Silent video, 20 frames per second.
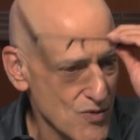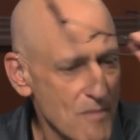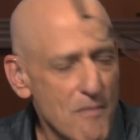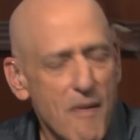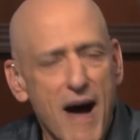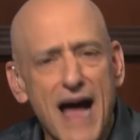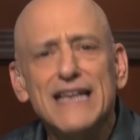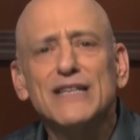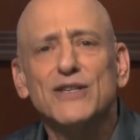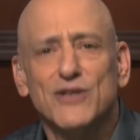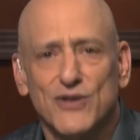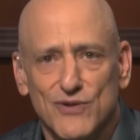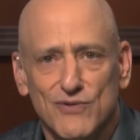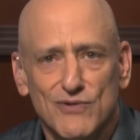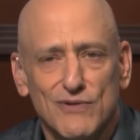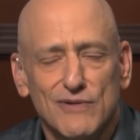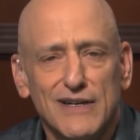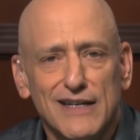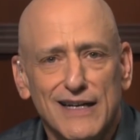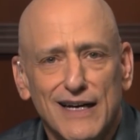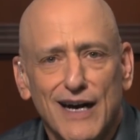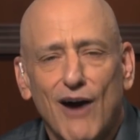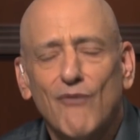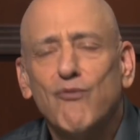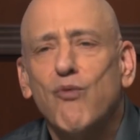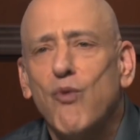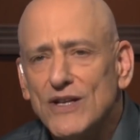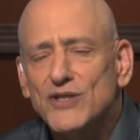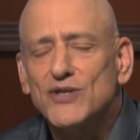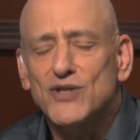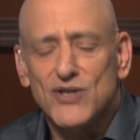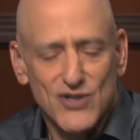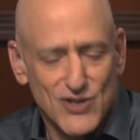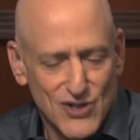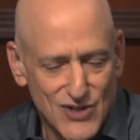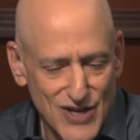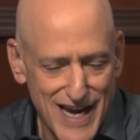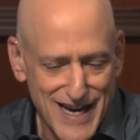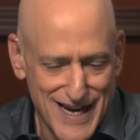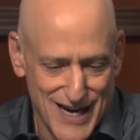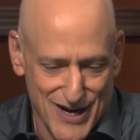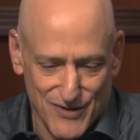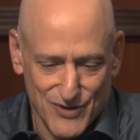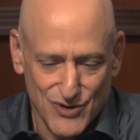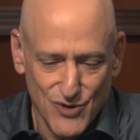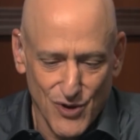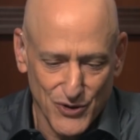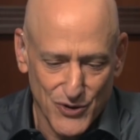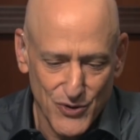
To remind you of what's at stake here.